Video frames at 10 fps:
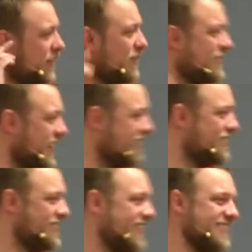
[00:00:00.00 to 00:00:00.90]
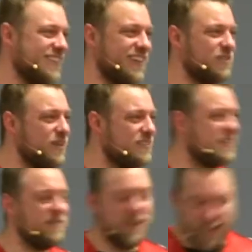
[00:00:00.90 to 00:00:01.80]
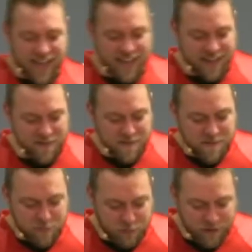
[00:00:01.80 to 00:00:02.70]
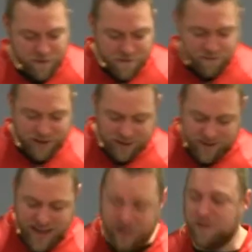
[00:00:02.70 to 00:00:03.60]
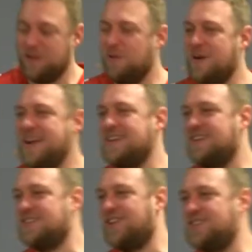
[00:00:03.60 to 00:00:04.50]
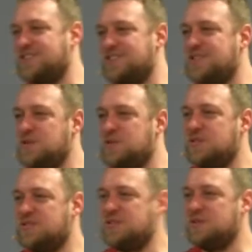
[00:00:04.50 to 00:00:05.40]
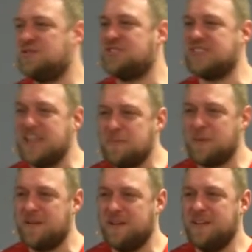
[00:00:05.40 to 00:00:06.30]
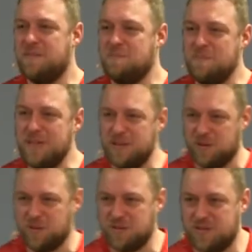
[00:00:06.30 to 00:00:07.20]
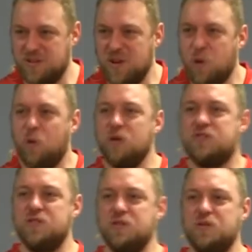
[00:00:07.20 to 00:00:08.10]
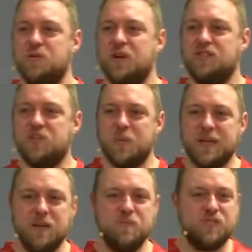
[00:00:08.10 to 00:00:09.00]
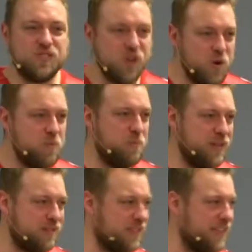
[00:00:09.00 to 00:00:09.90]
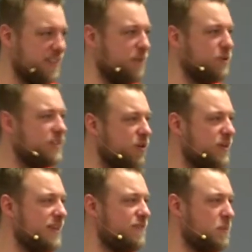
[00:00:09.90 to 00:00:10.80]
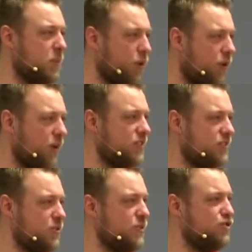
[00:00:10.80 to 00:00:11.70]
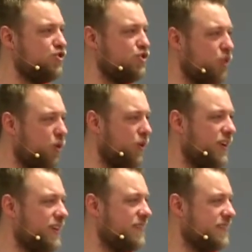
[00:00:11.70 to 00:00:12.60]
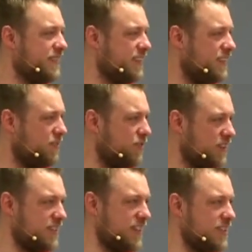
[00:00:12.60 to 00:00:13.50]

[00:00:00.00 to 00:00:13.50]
I was exercising like crazy. But we've figured out a way in our culture to skip meals or to just become so busy that we don't even pause to enjoy feasting.